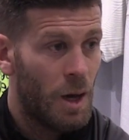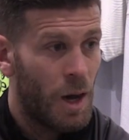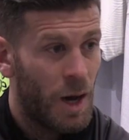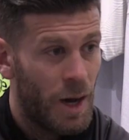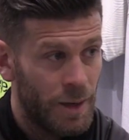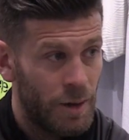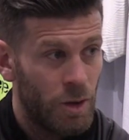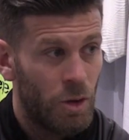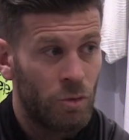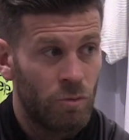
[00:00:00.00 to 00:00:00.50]

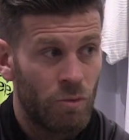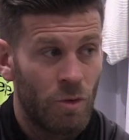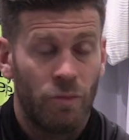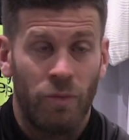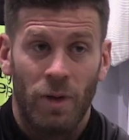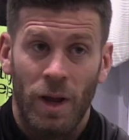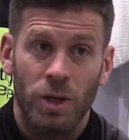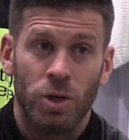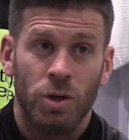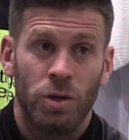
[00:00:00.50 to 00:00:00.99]
On
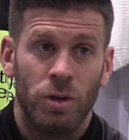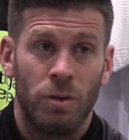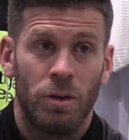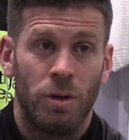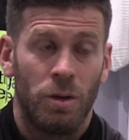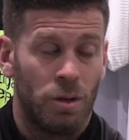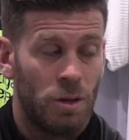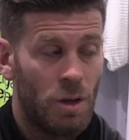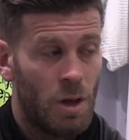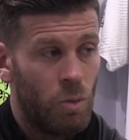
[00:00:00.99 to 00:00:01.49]
reflection,
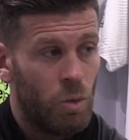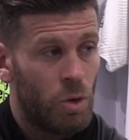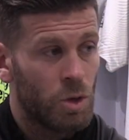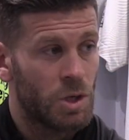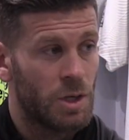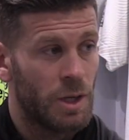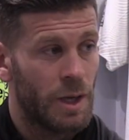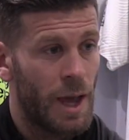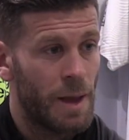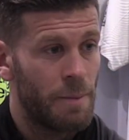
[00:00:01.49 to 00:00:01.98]
and I
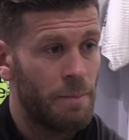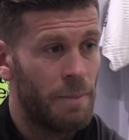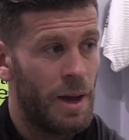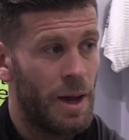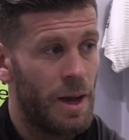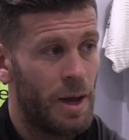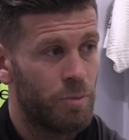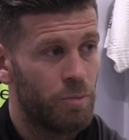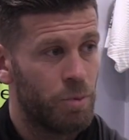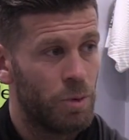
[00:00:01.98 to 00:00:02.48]
watched the game
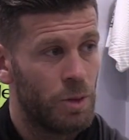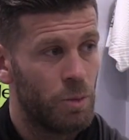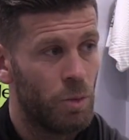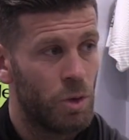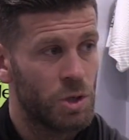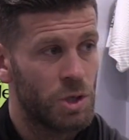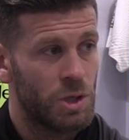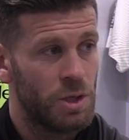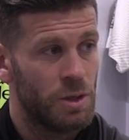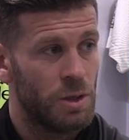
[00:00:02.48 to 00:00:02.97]
back, I've probably
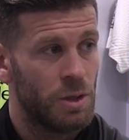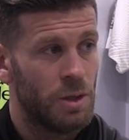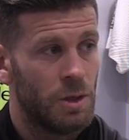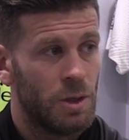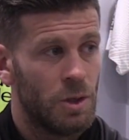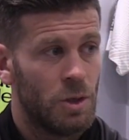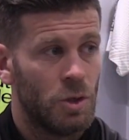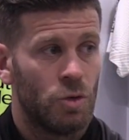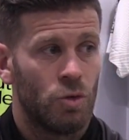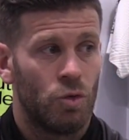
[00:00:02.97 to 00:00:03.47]
watched it
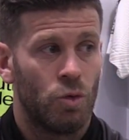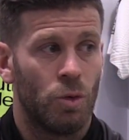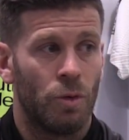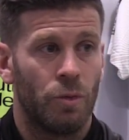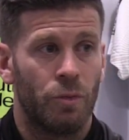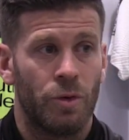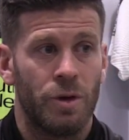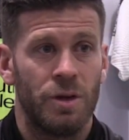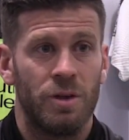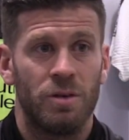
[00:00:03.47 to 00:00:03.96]
2 or
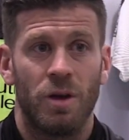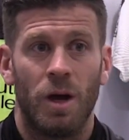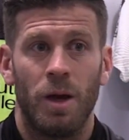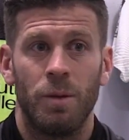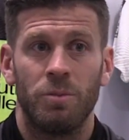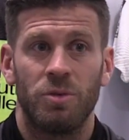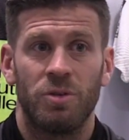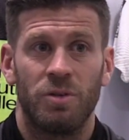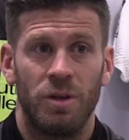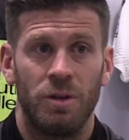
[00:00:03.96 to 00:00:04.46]
3
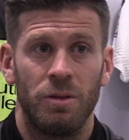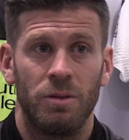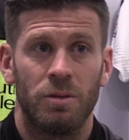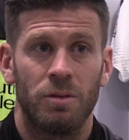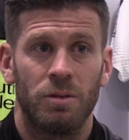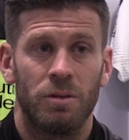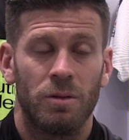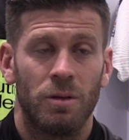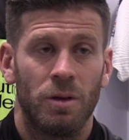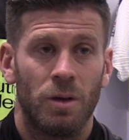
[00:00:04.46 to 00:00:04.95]
times
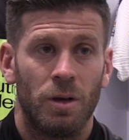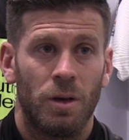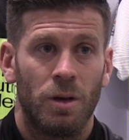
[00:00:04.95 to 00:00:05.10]
since